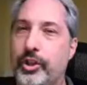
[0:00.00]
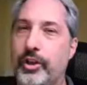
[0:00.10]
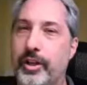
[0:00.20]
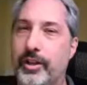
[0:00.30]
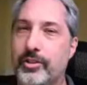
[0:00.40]

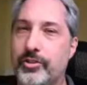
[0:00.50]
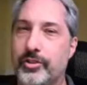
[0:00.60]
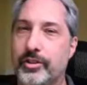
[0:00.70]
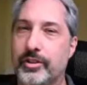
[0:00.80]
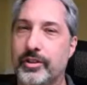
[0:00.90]

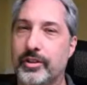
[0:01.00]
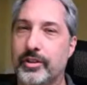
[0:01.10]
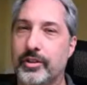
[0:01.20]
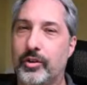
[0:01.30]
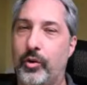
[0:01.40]
couldn't
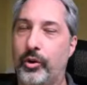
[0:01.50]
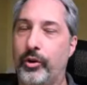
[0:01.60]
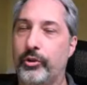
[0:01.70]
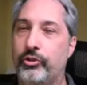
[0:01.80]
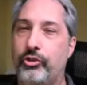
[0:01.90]

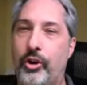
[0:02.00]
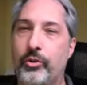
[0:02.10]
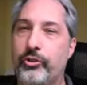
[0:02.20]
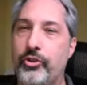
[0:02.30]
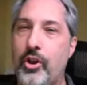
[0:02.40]
or
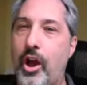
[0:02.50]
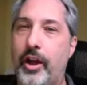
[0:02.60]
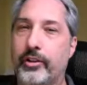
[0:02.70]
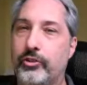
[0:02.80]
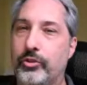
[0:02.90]
chose
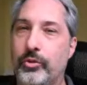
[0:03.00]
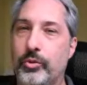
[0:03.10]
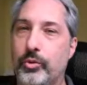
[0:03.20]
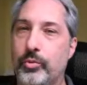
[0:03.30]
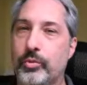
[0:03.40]
not
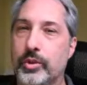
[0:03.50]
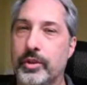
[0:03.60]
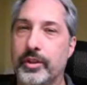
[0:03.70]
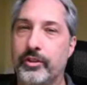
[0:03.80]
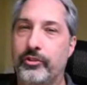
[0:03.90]
to
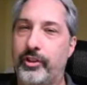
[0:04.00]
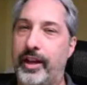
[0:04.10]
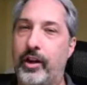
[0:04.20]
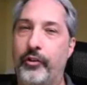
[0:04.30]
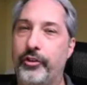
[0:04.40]

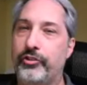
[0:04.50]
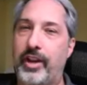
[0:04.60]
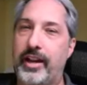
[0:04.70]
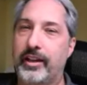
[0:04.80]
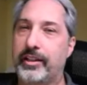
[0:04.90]
say, oh, this
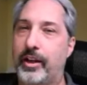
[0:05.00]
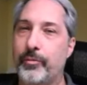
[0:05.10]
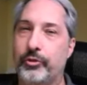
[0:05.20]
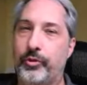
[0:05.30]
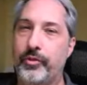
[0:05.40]
data
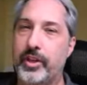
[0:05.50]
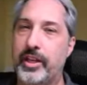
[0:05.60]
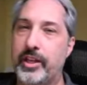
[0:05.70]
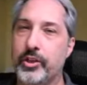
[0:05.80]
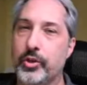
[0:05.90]
comes from the
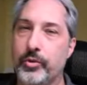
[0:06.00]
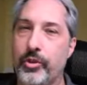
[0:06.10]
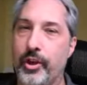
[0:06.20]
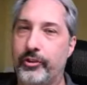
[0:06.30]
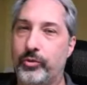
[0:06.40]
EU,
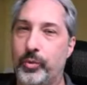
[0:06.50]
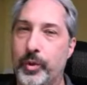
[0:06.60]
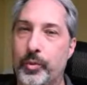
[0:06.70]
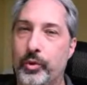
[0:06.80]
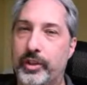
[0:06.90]
thus
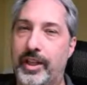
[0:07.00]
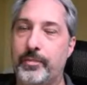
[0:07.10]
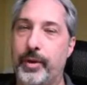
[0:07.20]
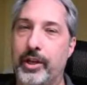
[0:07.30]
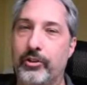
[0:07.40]
we will
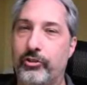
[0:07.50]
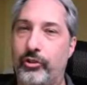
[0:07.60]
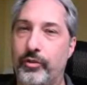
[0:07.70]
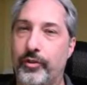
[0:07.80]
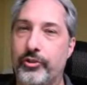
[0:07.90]
keep it in
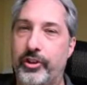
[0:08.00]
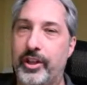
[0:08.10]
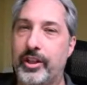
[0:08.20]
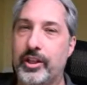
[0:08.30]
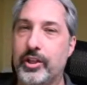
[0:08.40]
servers
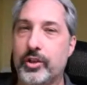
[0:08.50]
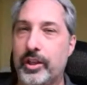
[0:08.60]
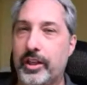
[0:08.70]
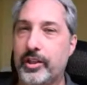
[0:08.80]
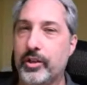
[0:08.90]
in
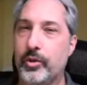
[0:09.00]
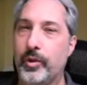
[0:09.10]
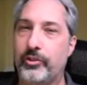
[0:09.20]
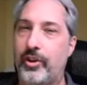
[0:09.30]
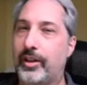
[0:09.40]
the
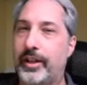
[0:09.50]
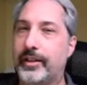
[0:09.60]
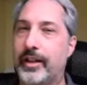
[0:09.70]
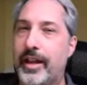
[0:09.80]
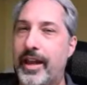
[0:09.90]
EU. It's not
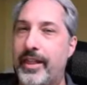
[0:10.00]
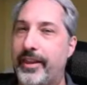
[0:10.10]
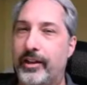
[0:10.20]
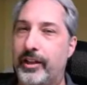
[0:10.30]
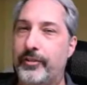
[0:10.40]
like
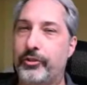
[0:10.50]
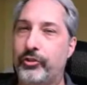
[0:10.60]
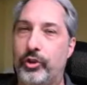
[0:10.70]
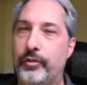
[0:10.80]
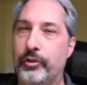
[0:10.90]
they don't have
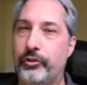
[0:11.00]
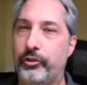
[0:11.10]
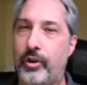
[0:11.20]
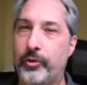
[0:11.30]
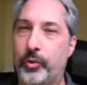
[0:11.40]

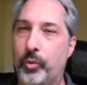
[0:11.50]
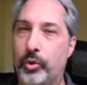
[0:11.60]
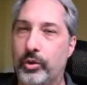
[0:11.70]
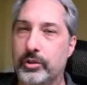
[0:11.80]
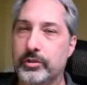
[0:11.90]
servers throughout the
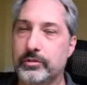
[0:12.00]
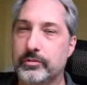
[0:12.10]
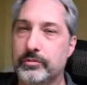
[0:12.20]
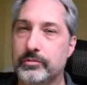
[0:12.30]
world.